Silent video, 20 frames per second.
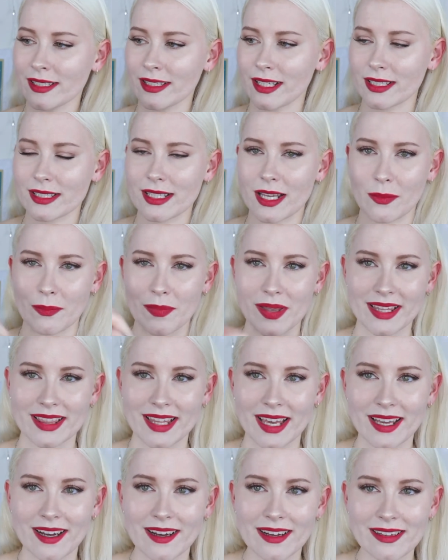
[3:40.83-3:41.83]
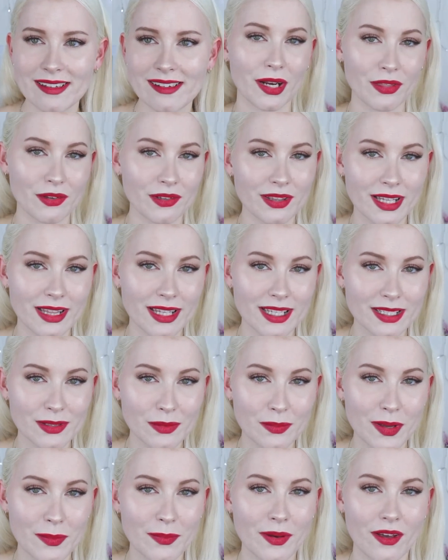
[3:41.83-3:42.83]
That's how big they are. I thought that these
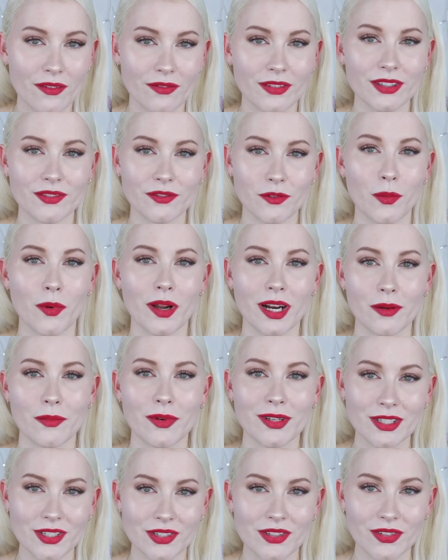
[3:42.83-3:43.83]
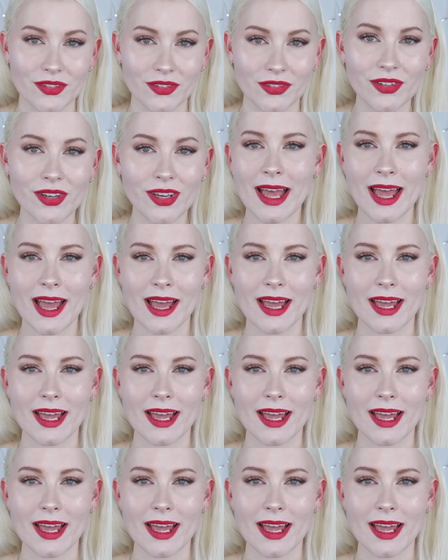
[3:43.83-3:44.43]
would be perfect for what I want to do,